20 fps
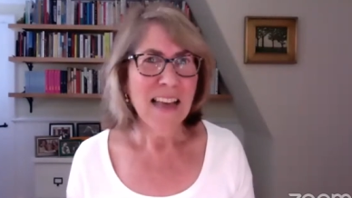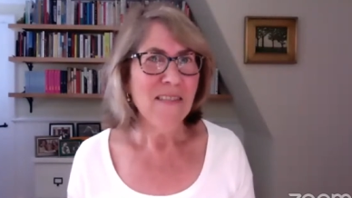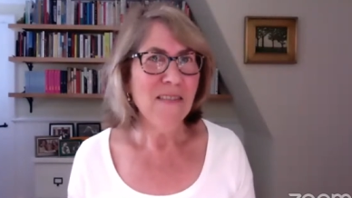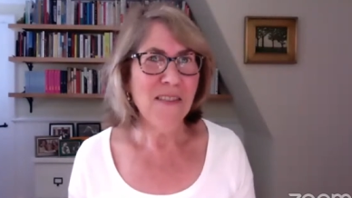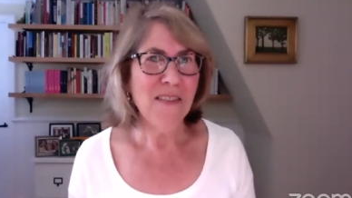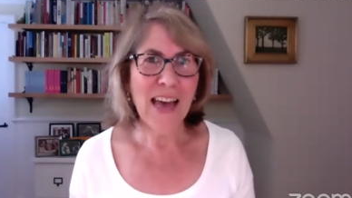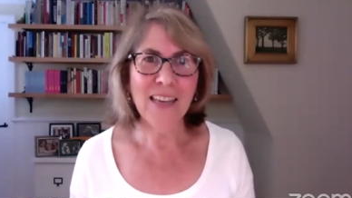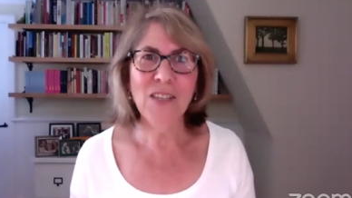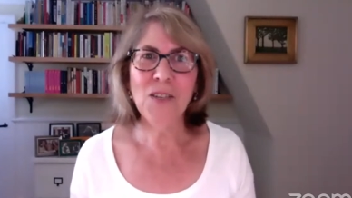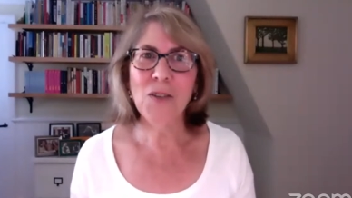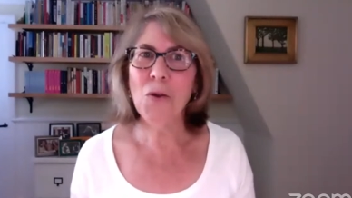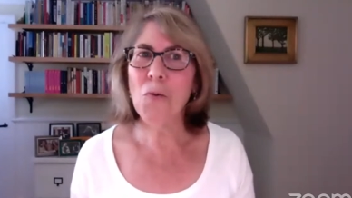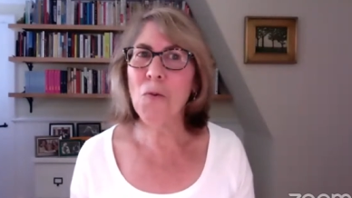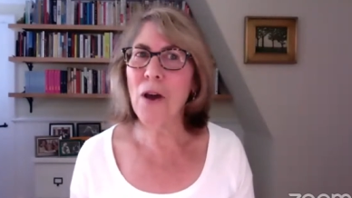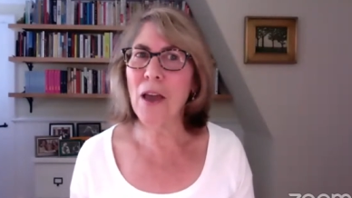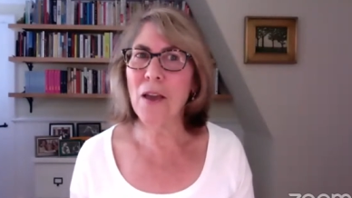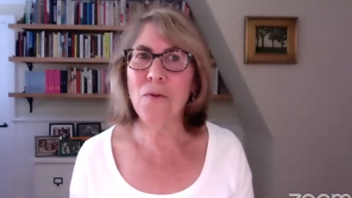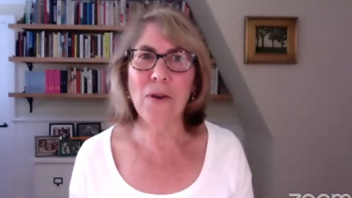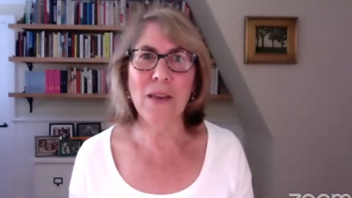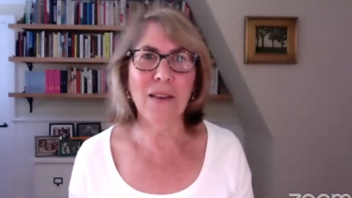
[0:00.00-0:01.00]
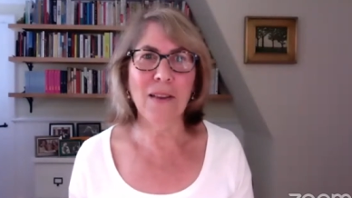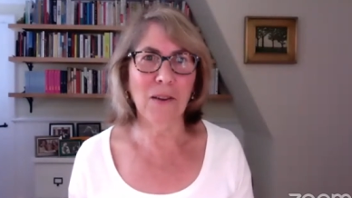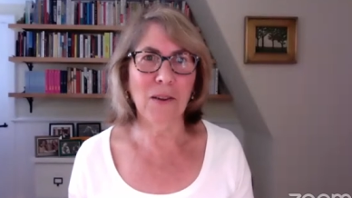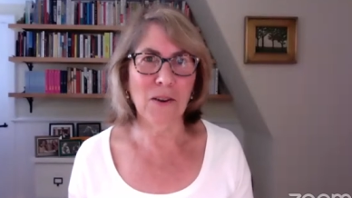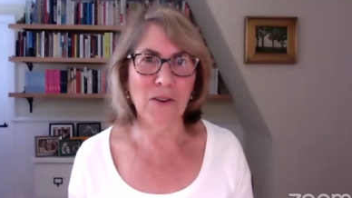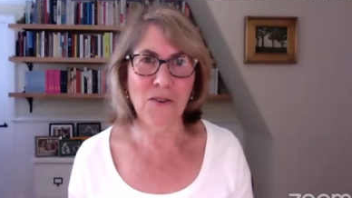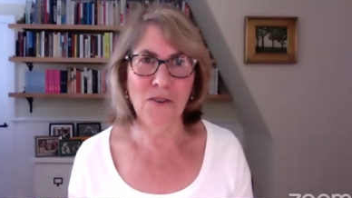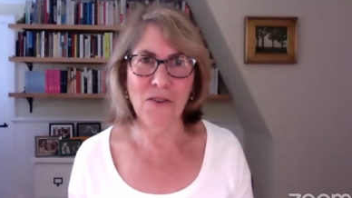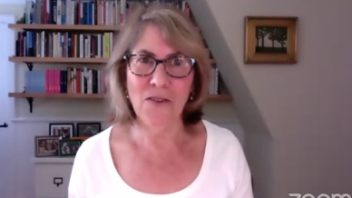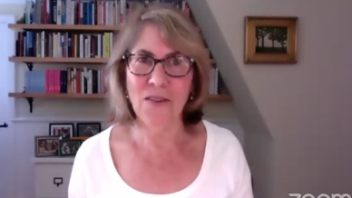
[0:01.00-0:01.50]
That's the way we
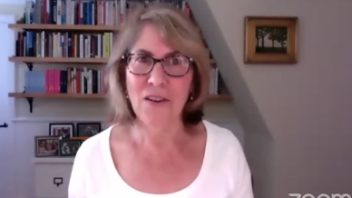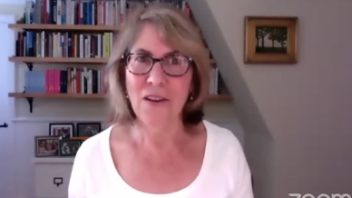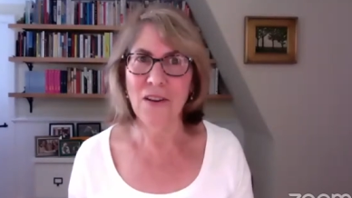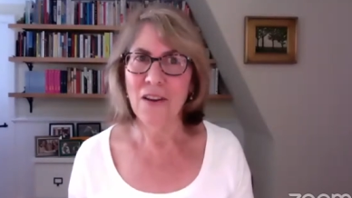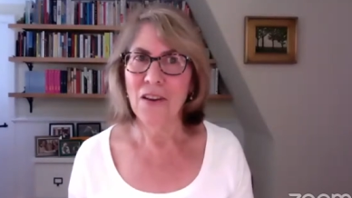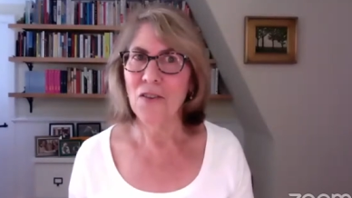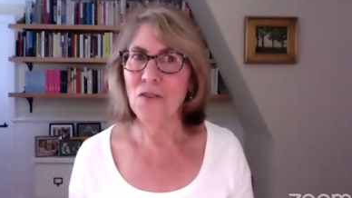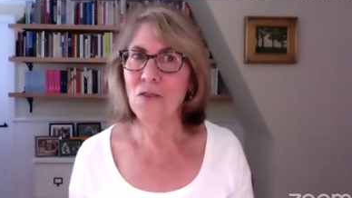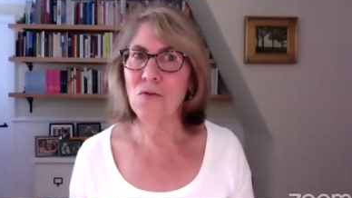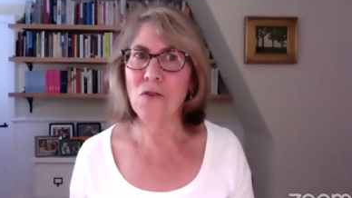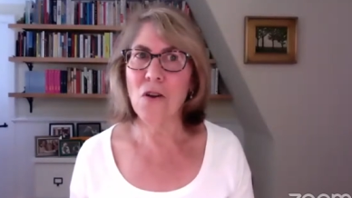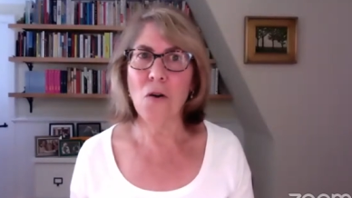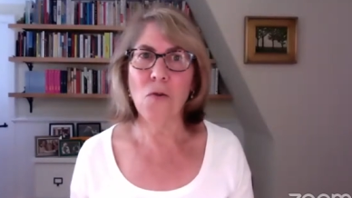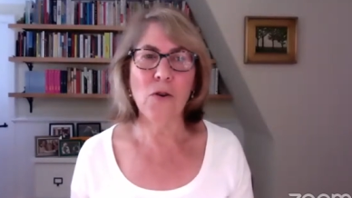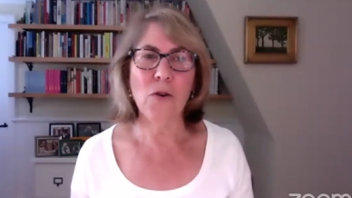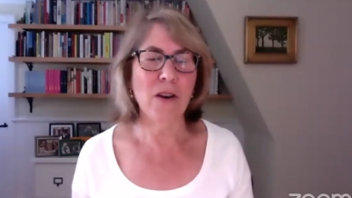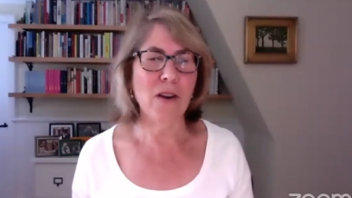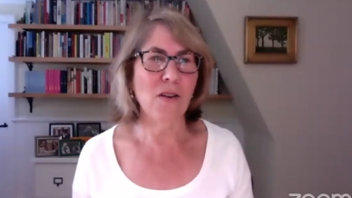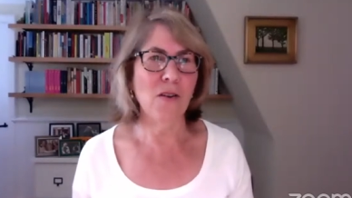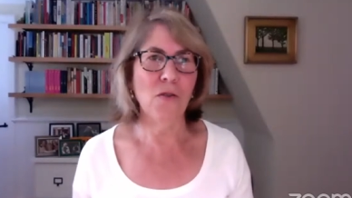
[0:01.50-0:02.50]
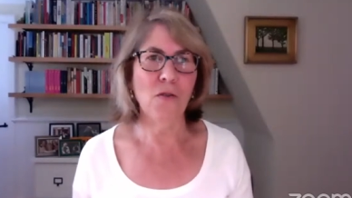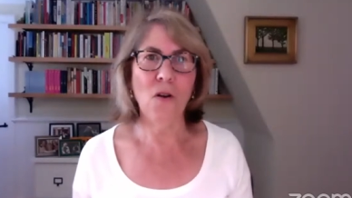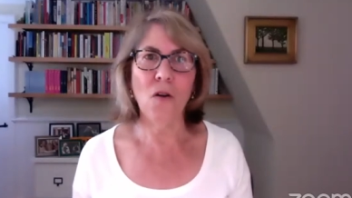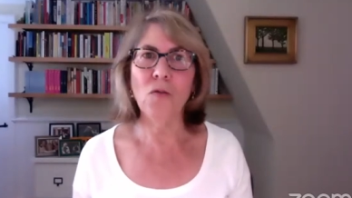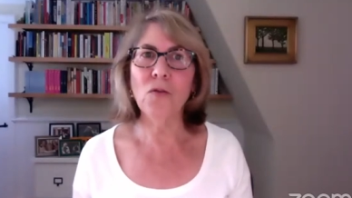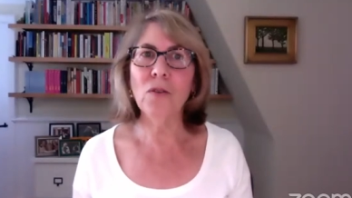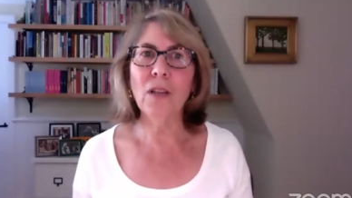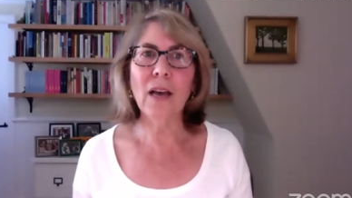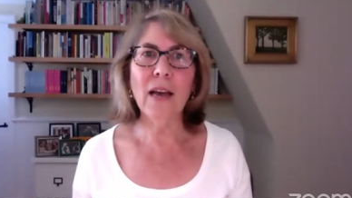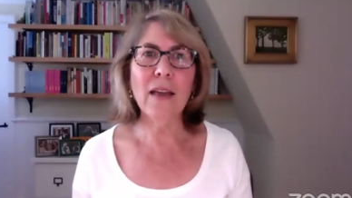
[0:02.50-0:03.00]
learn. You know it in your
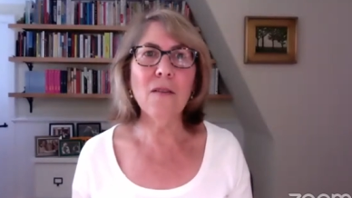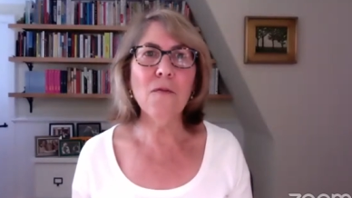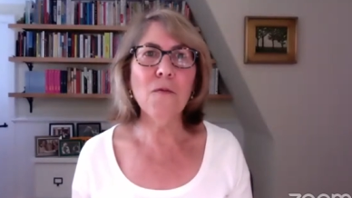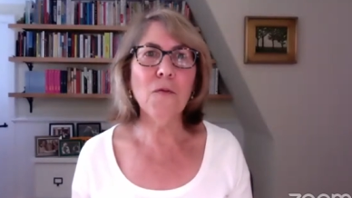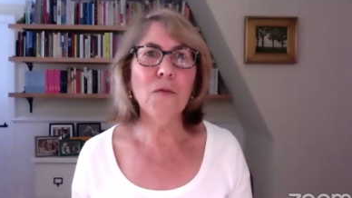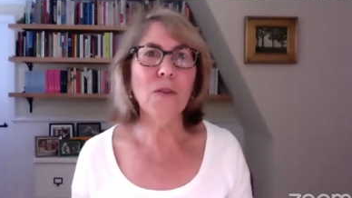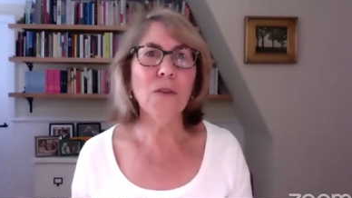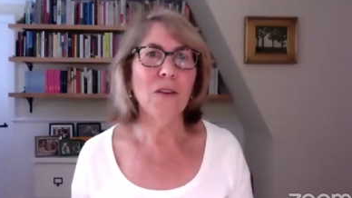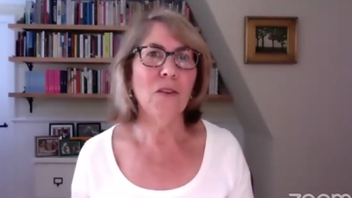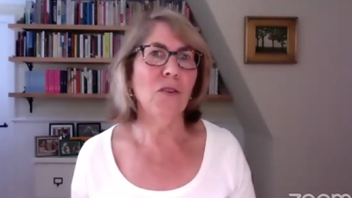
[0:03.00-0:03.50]
own life.